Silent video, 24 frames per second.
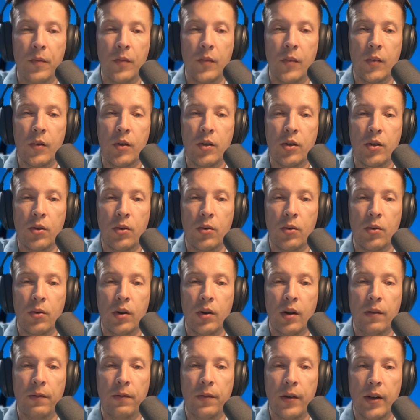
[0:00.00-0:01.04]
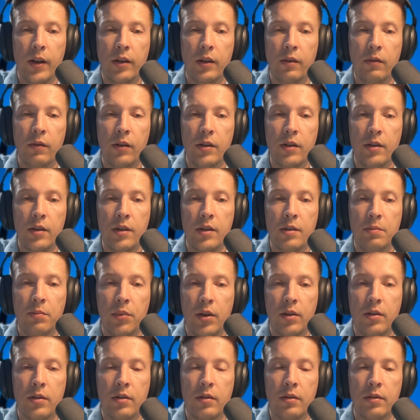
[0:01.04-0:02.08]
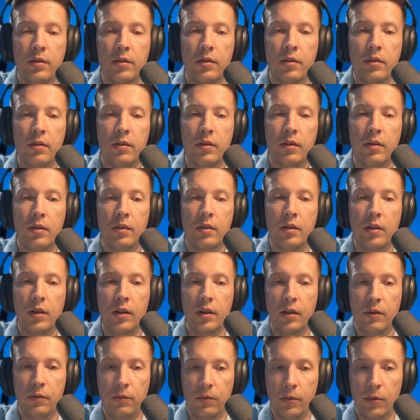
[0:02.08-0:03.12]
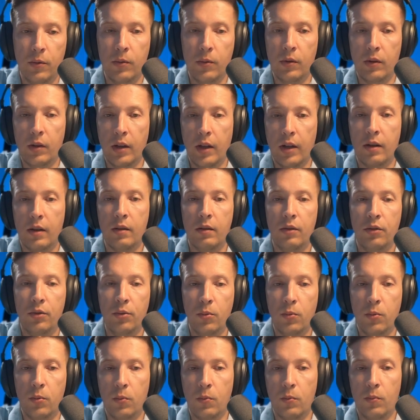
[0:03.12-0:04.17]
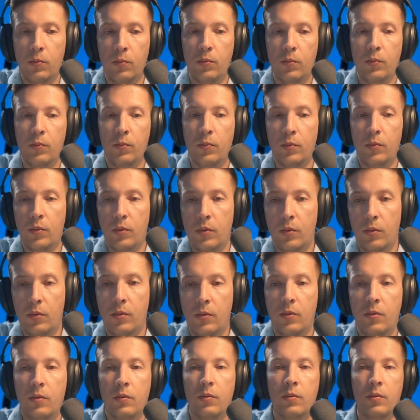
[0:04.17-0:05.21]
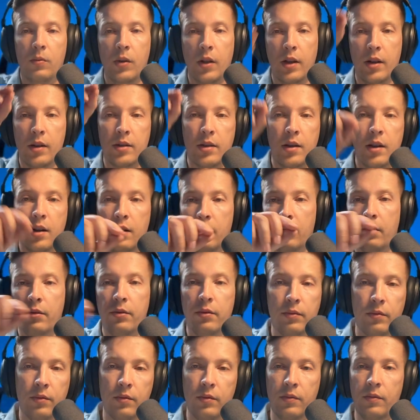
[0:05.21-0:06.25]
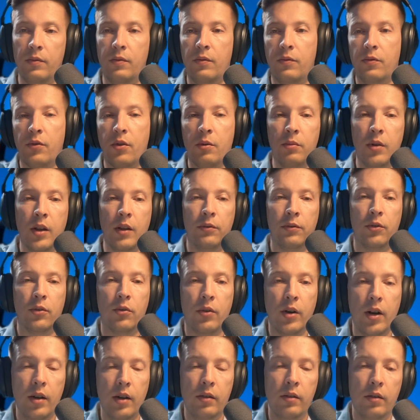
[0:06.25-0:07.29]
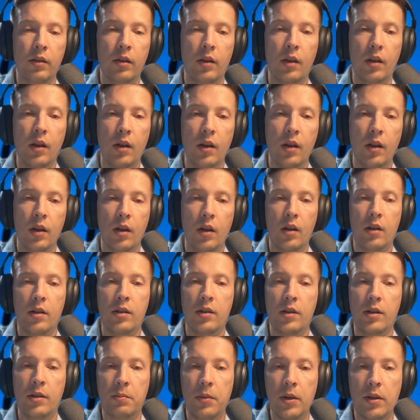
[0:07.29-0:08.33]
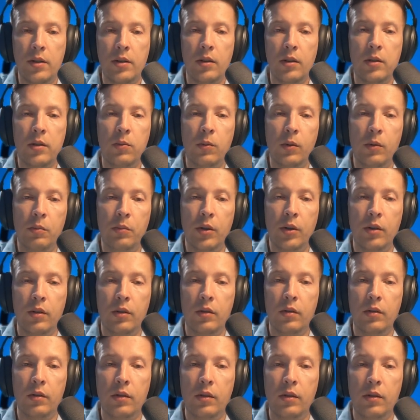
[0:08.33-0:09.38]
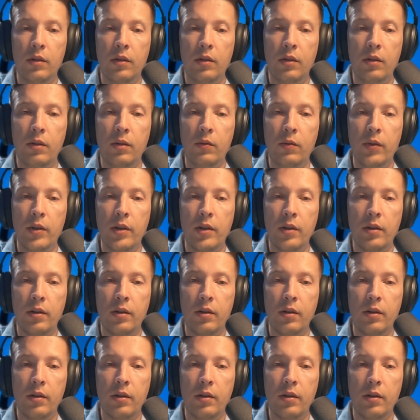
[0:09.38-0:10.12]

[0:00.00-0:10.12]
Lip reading: So effectively, these pixels, if we will like do like scan from left to right, these pixels will be always